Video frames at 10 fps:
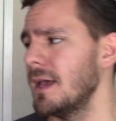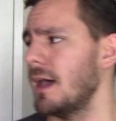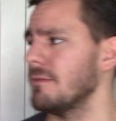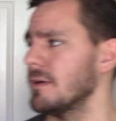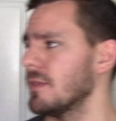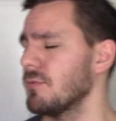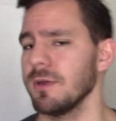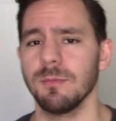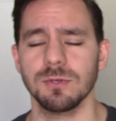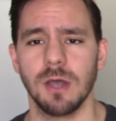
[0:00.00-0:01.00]
I've got the
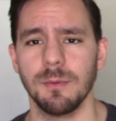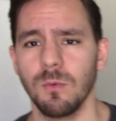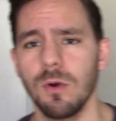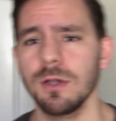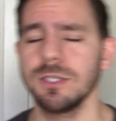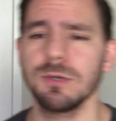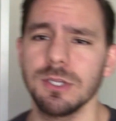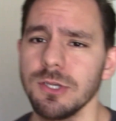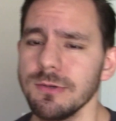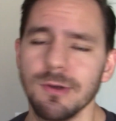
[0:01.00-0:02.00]
300 most common words you
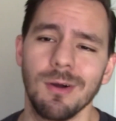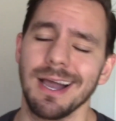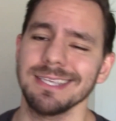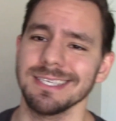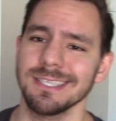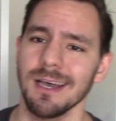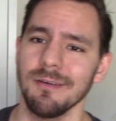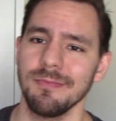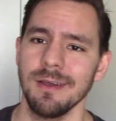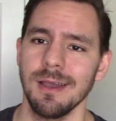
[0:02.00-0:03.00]
can use, all kinds of
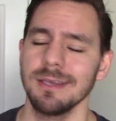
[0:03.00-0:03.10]
stuff.